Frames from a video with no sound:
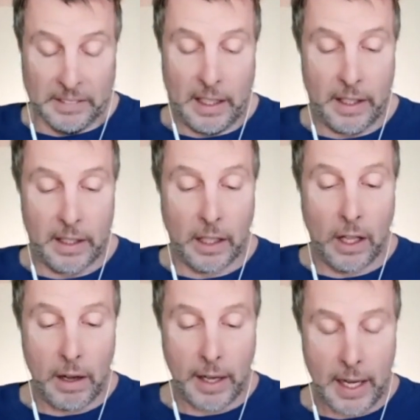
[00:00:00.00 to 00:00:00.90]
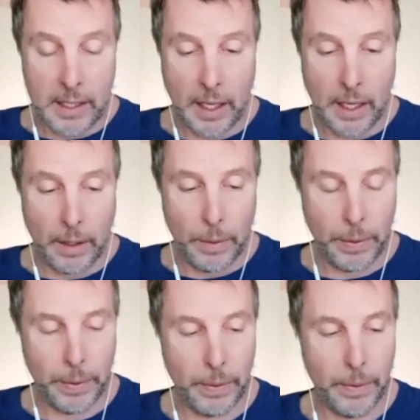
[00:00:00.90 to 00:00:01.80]
and then the long exhale.
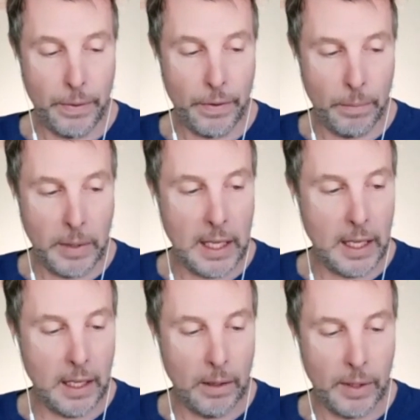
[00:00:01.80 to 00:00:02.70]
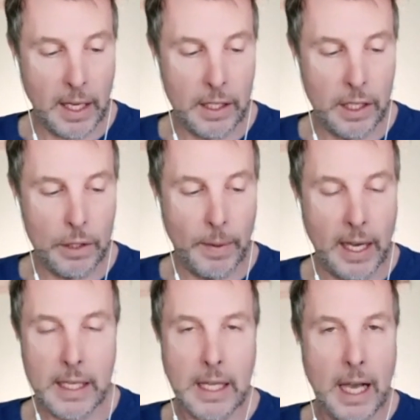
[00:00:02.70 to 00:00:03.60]
For me, what I teach my
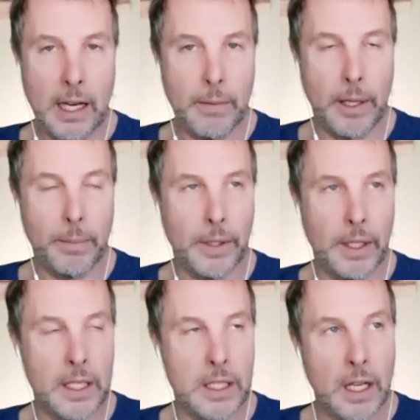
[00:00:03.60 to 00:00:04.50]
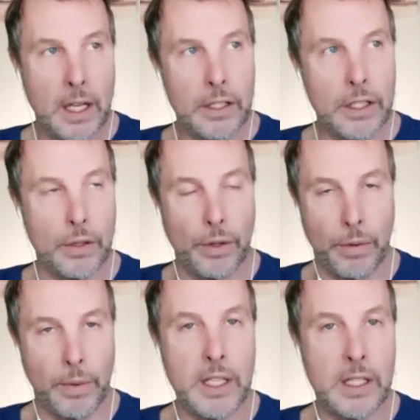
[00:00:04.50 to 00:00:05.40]
anxiety people is to do
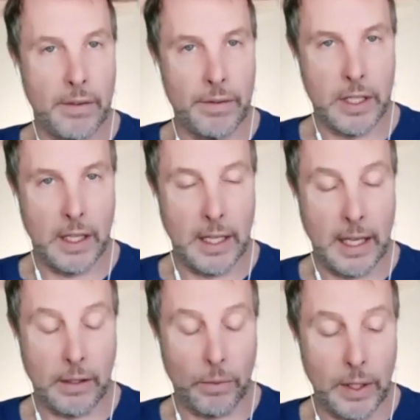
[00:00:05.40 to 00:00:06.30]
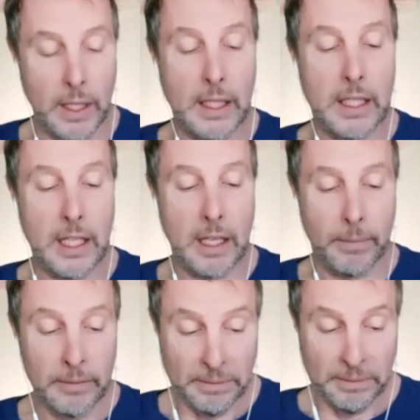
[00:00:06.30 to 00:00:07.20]
three sniffs in, like really
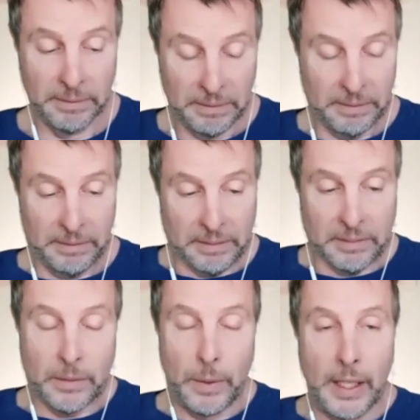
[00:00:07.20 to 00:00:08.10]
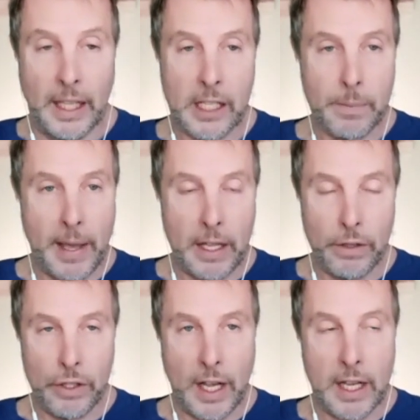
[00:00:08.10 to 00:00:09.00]
deep, really expand
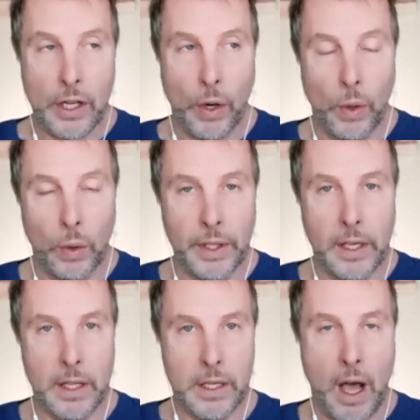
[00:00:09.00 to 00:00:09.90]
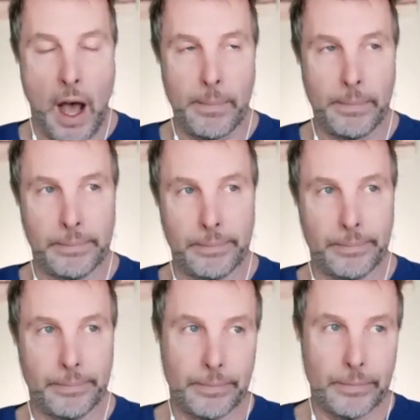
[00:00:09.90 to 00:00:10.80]
your chest. Hold it at the top
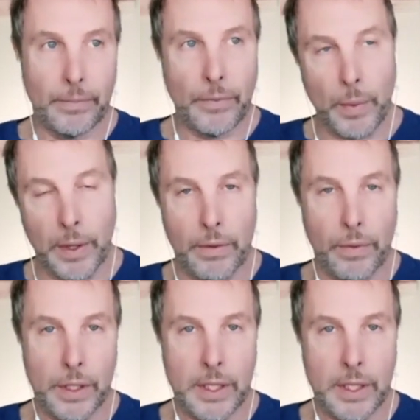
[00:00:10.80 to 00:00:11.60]
three or four